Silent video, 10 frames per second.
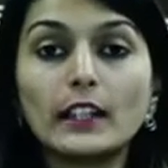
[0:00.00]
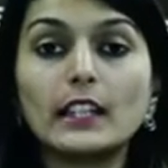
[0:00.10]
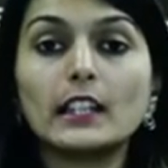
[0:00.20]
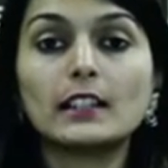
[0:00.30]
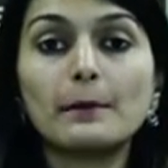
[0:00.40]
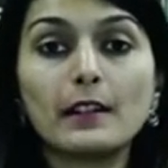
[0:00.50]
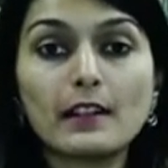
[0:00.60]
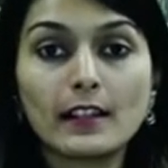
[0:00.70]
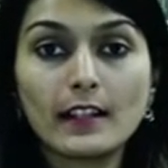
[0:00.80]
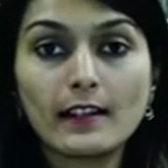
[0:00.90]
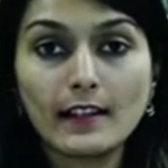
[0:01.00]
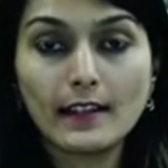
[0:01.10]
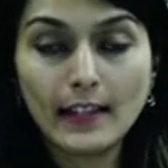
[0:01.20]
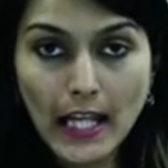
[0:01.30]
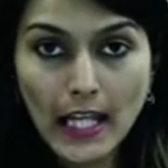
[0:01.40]
what the other person is
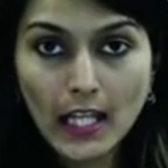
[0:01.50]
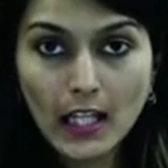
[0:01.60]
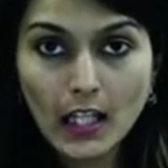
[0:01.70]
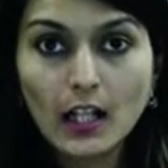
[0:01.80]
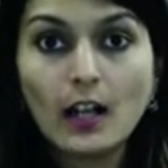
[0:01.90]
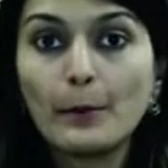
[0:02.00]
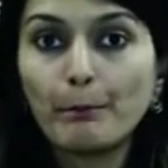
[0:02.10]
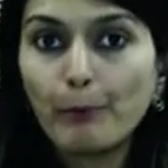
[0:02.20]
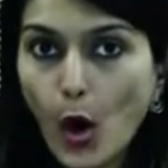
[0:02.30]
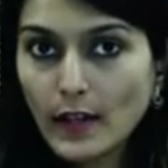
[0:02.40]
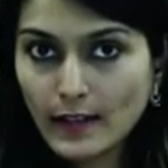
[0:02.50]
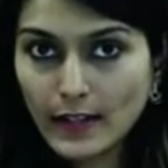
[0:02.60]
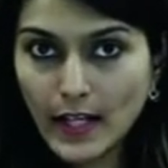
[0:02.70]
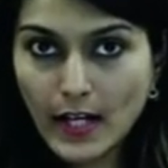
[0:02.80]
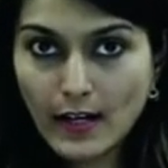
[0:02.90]
saying, pause
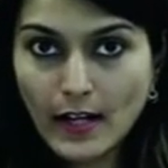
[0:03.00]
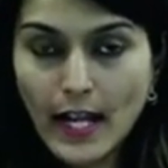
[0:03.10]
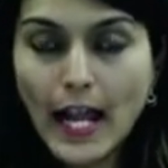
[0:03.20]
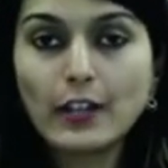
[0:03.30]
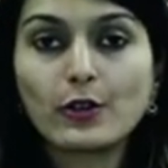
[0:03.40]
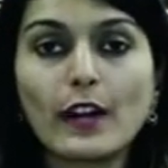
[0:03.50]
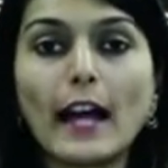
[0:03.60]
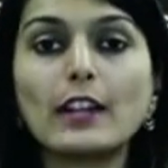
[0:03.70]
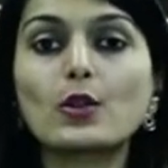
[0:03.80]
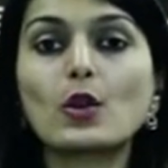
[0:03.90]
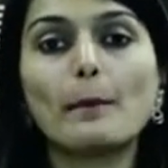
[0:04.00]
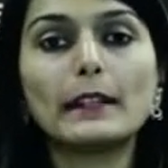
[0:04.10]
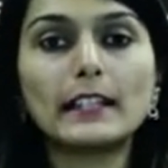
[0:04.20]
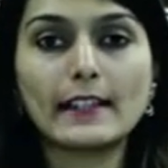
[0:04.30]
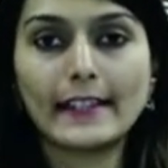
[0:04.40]
there and try to
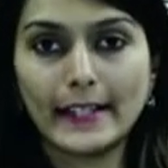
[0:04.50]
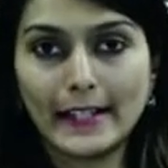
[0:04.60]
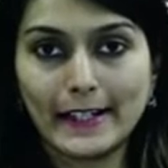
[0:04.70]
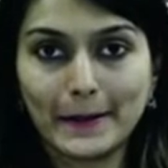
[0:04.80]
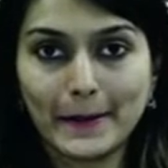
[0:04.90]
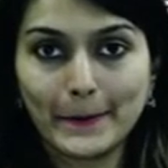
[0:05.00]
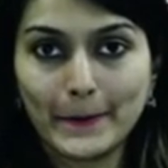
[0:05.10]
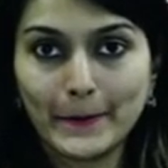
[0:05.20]
copy that sentence.